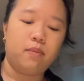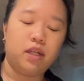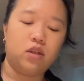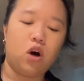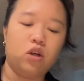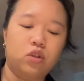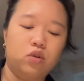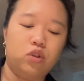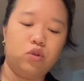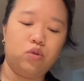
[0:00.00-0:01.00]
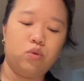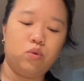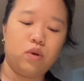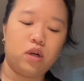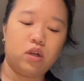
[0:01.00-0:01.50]
it's also
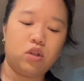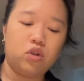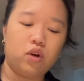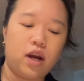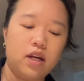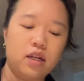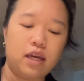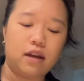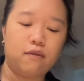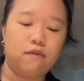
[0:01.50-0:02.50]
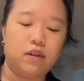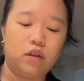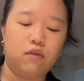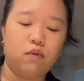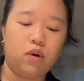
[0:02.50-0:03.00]
you trying to get a
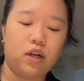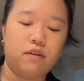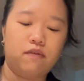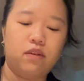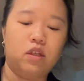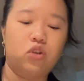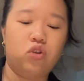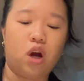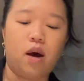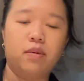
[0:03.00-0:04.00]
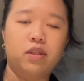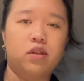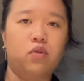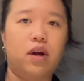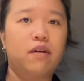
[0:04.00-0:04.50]
feel for if this job is
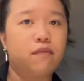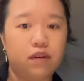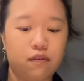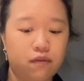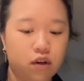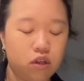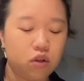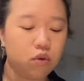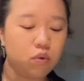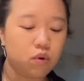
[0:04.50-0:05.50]
the right fit for you.